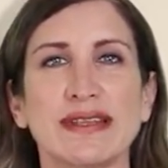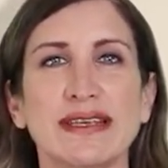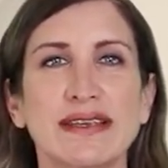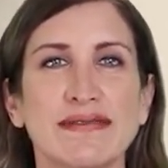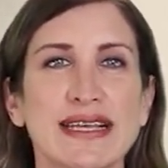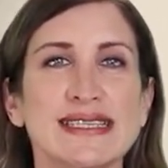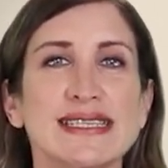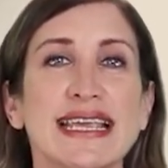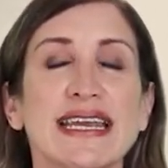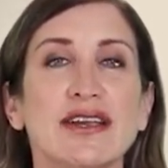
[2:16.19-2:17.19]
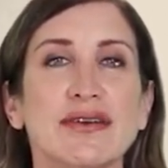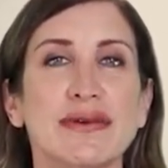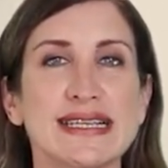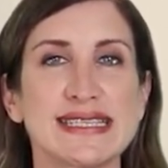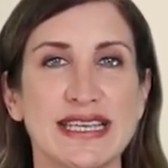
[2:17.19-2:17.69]
the events in a
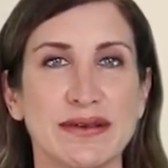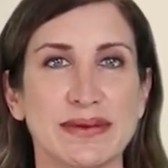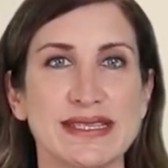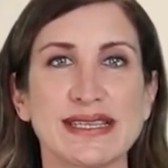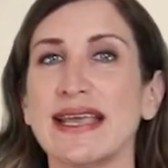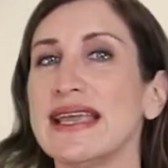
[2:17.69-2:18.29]
correct sequence,